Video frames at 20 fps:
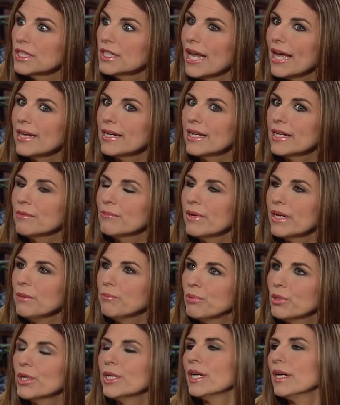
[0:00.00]
That doesn't mean
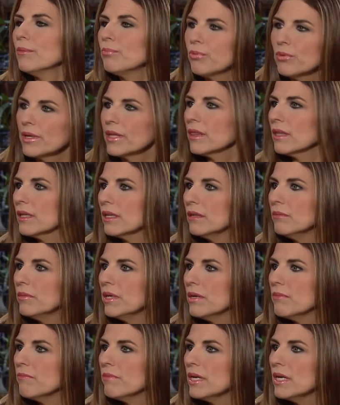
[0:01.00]
put up with them.
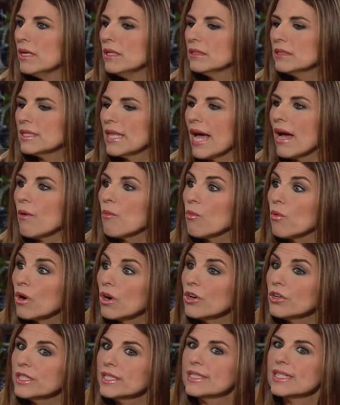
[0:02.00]
It means that
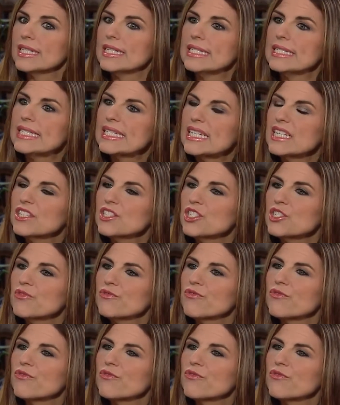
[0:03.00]
word is an intensive